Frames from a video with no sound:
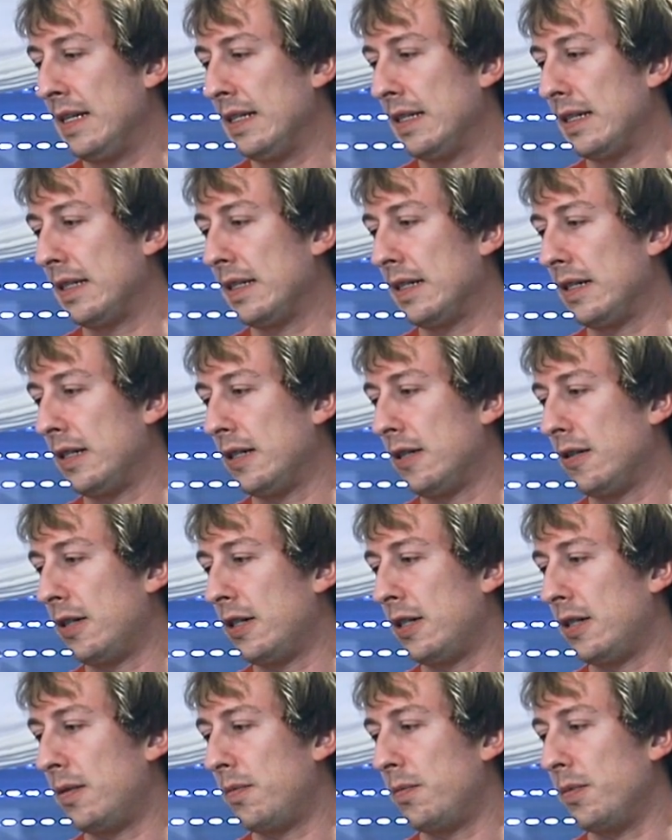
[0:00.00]

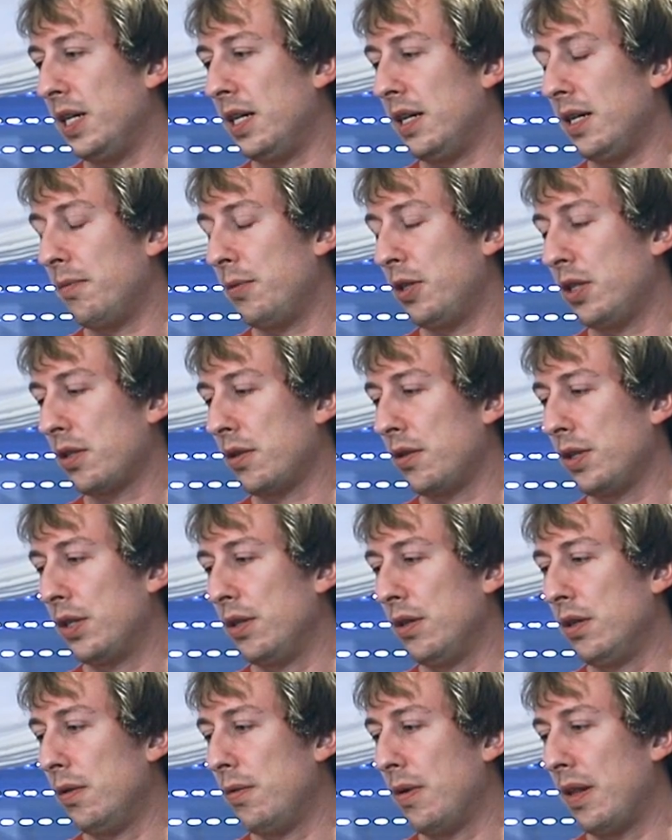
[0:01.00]
So yeah, I'm just going
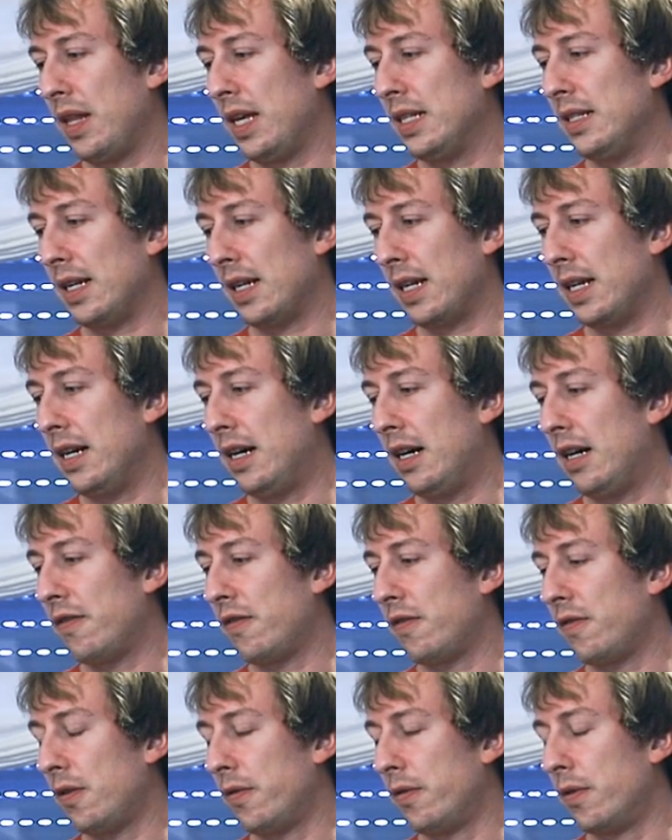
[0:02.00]
to go with exactly
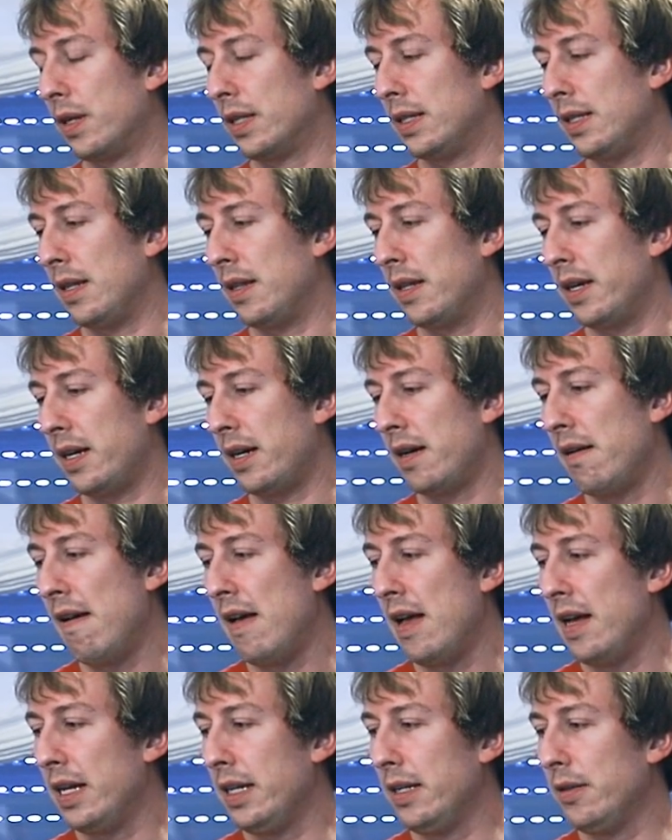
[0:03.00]
half of what is in there.
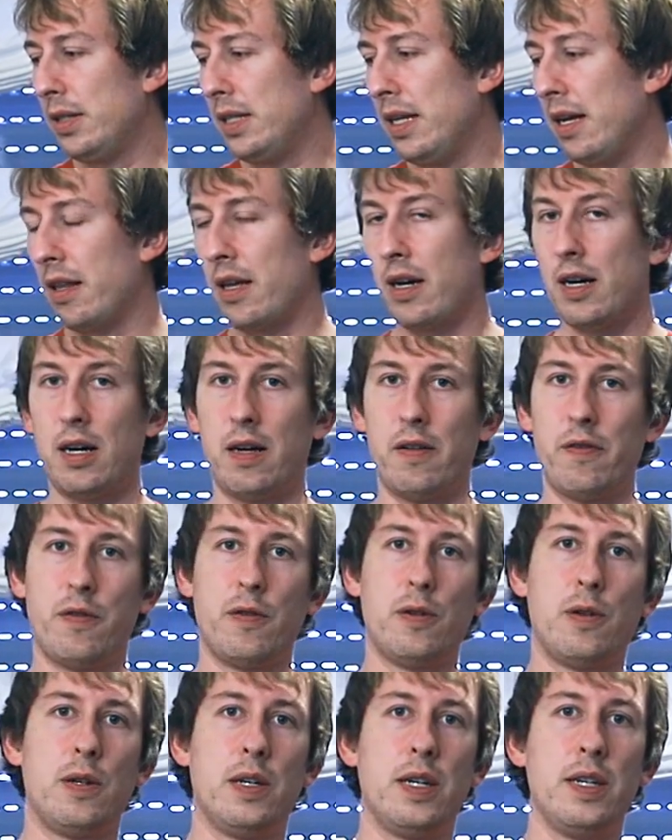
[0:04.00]
Use the other half
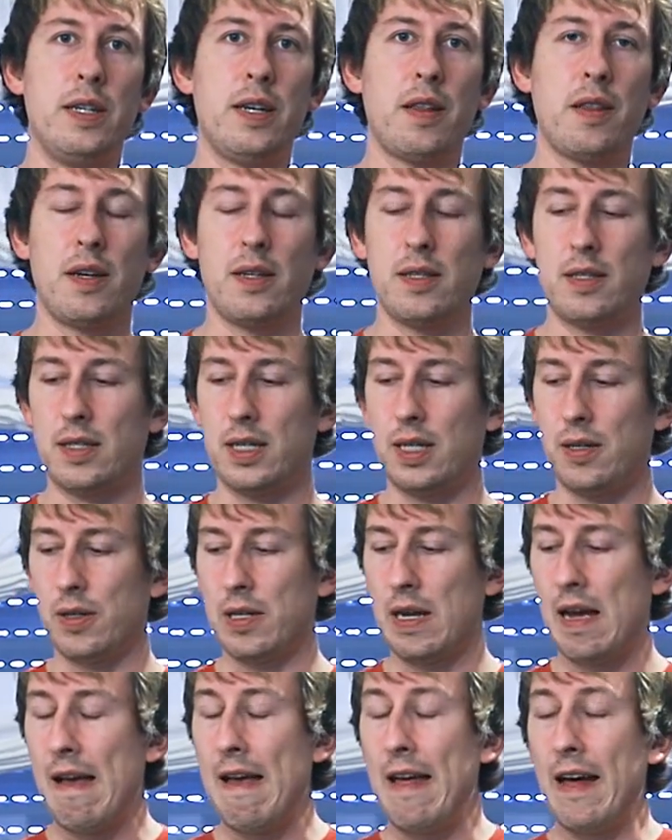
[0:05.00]
for another stout.
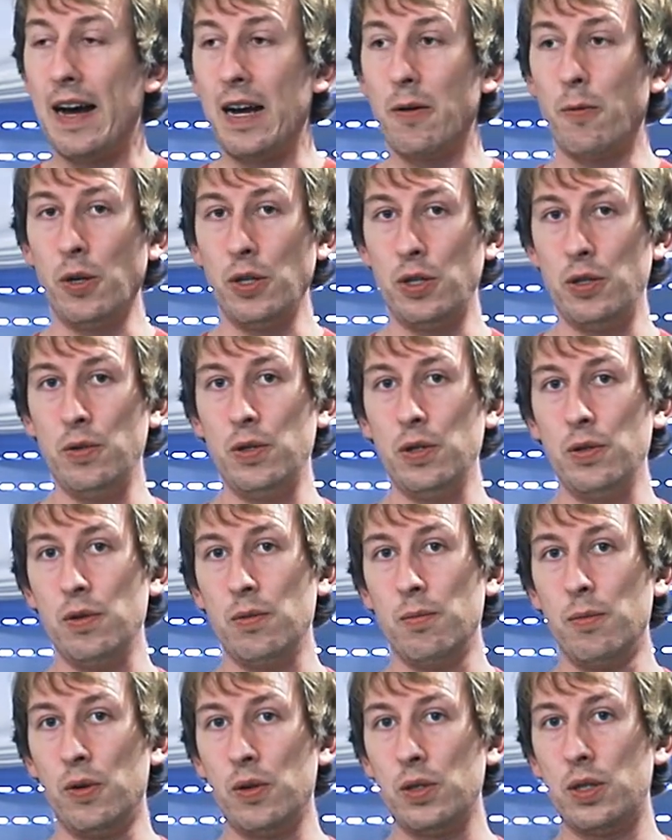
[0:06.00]
I want to do
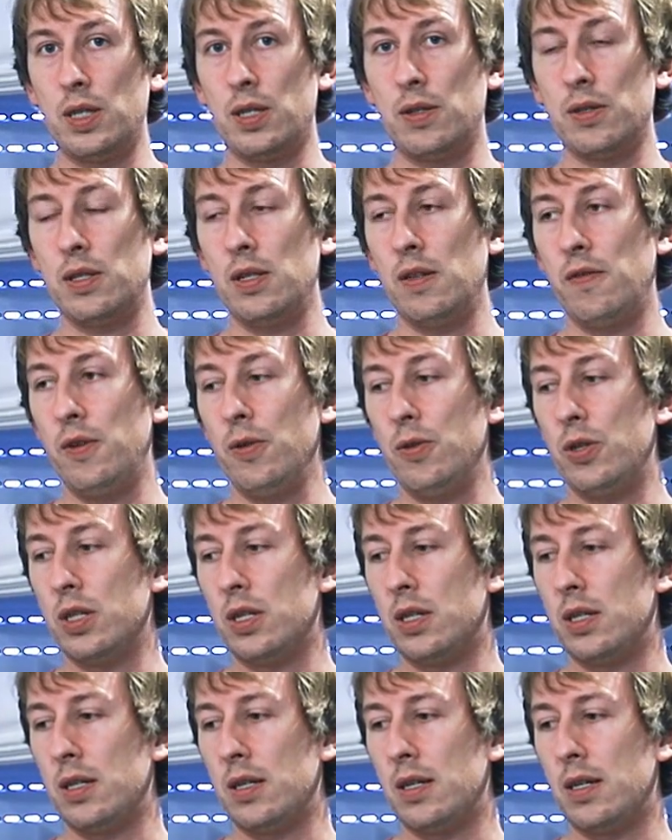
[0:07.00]
more stouts in the
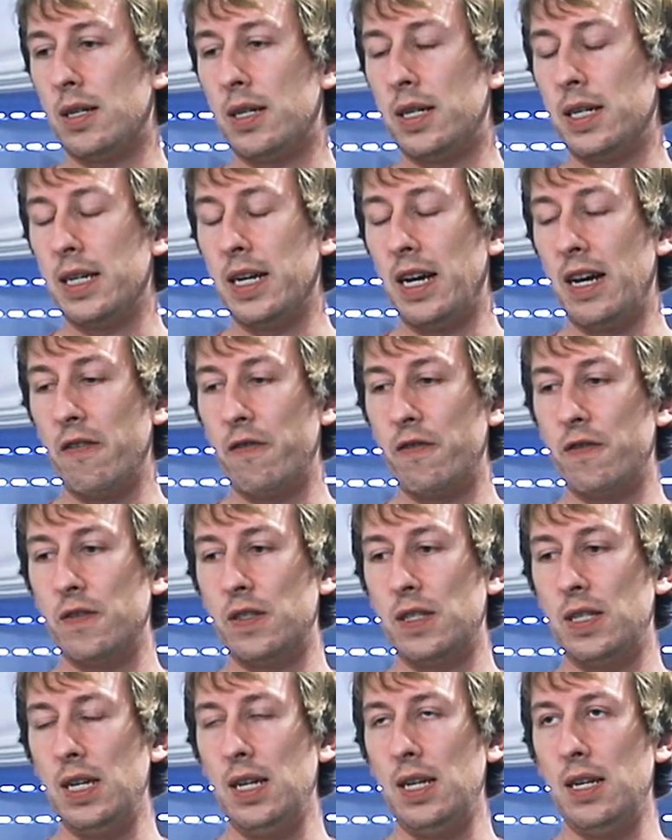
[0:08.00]
future. I have
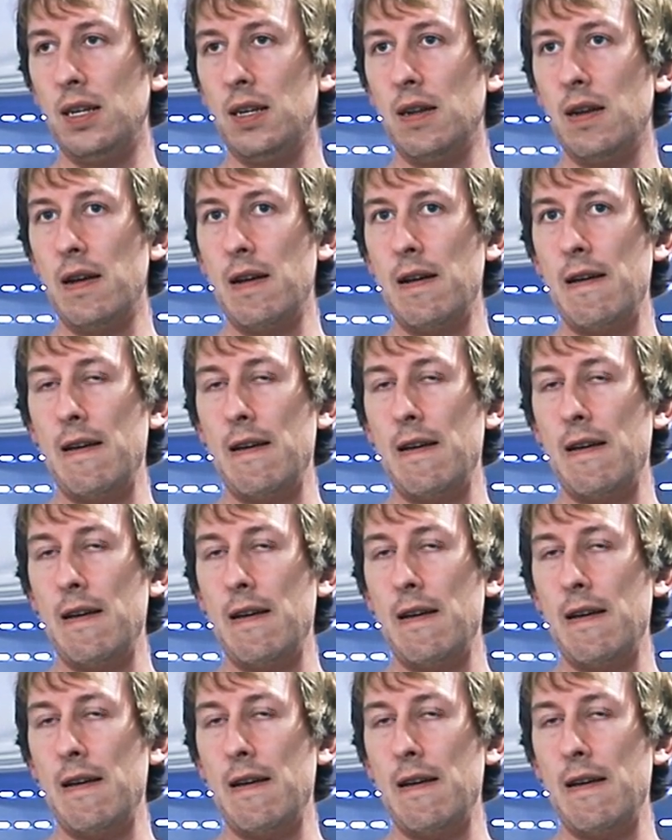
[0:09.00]
seen